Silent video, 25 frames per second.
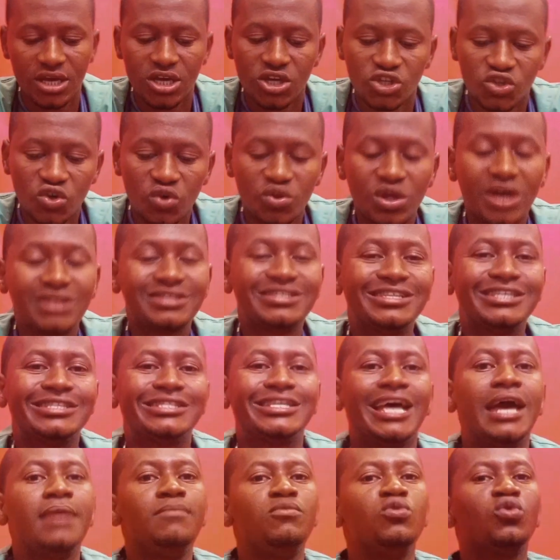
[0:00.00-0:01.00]
So that's the
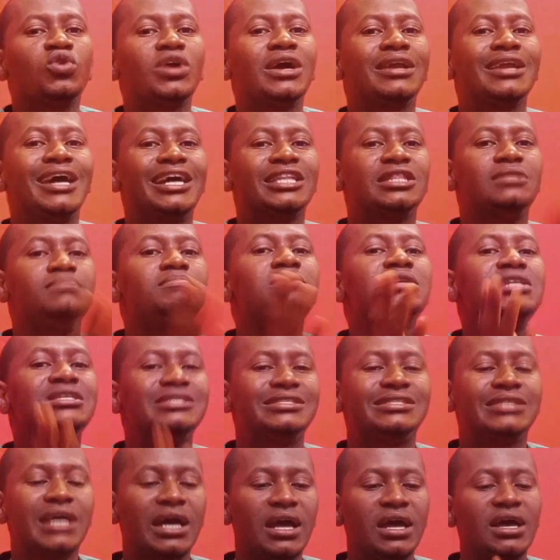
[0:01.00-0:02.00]
time you can
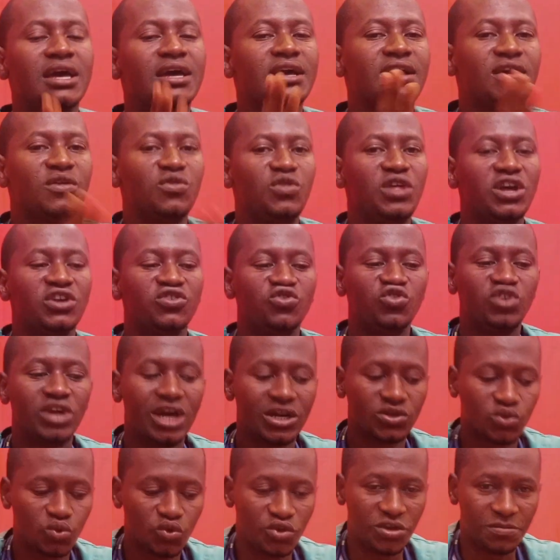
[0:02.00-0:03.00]
administer the
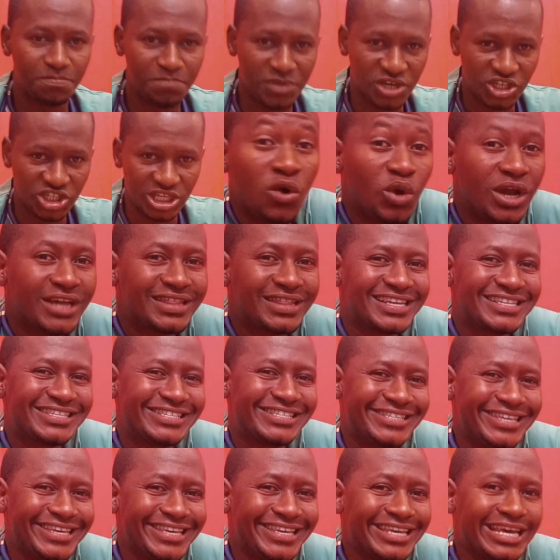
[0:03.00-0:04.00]
drug to the patient. Now let us
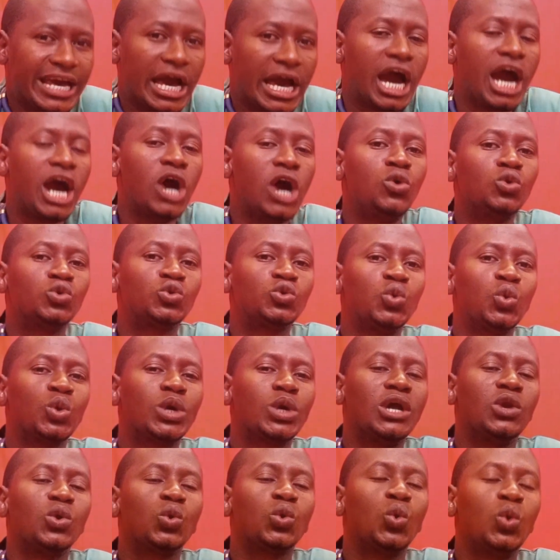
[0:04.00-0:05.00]
see how to
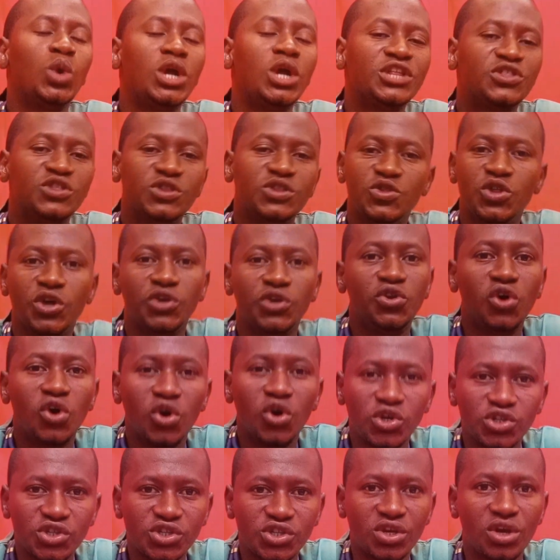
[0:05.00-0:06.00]
calculate the
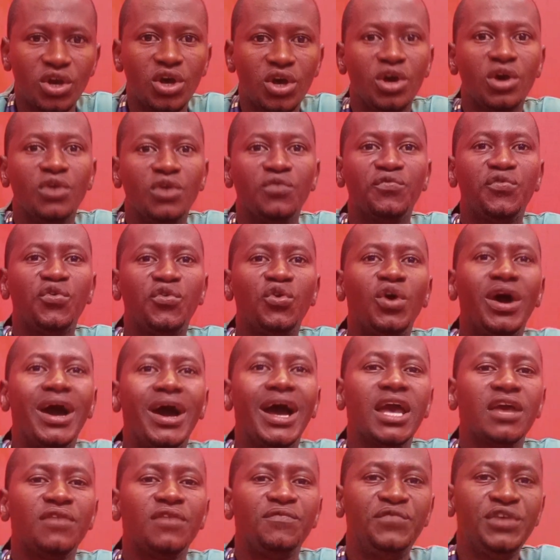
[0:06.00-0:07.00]
dose for
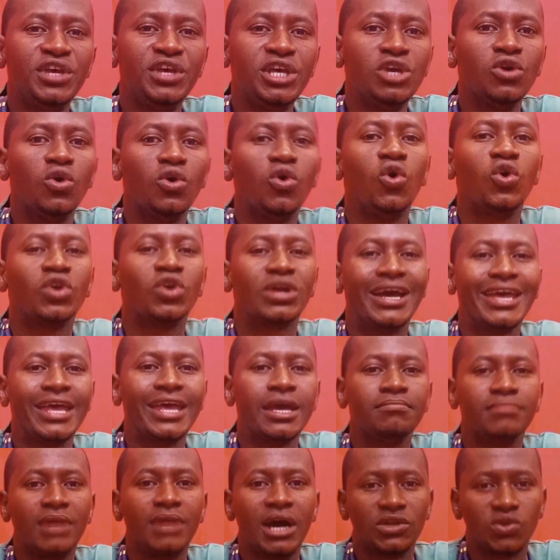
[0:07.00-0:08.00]
IV or
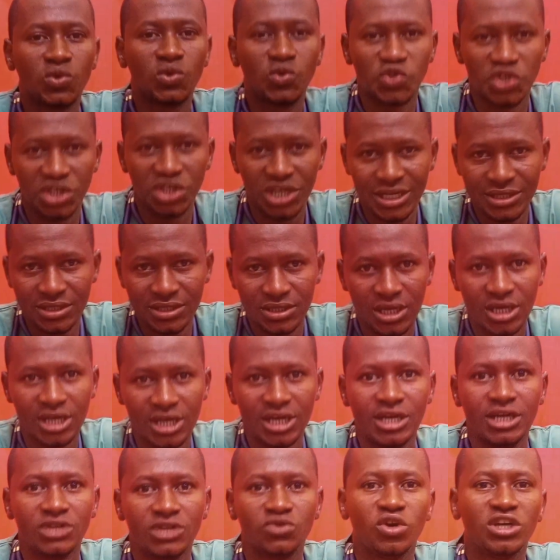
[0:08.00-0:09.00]
IM artesunate
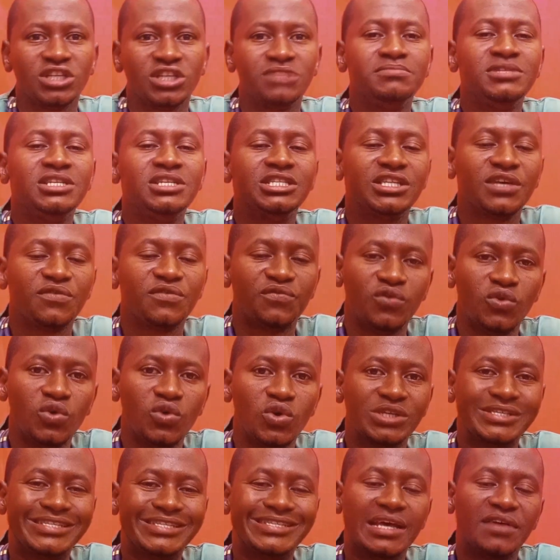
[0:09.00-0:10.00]
to administer
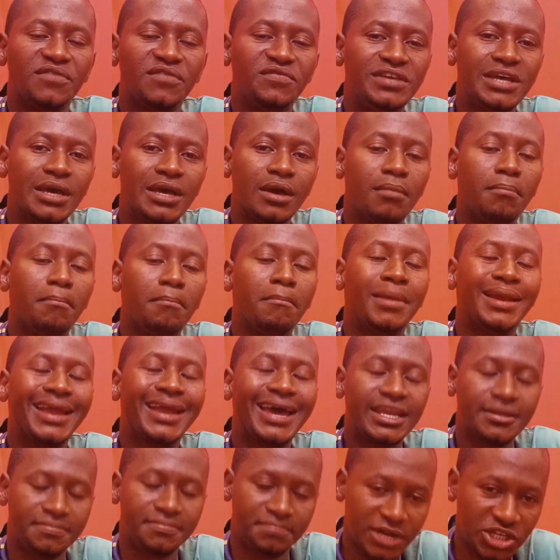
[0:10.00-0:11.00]
for severe
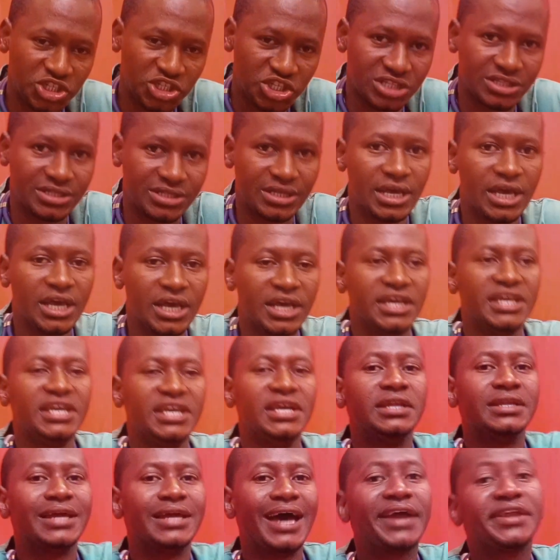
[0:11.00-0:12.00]
malaria patients
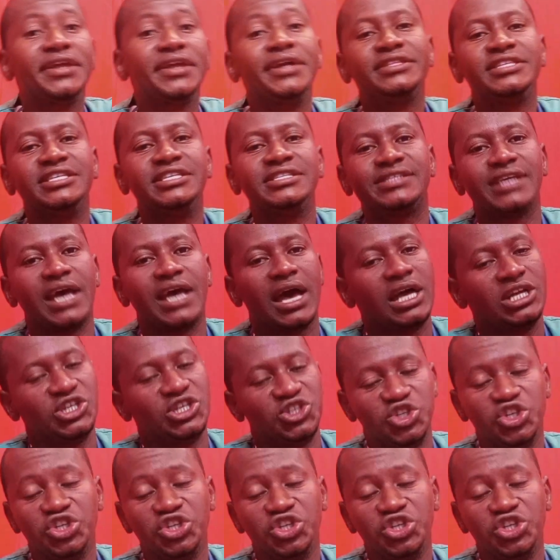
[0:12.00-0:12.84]
in adults and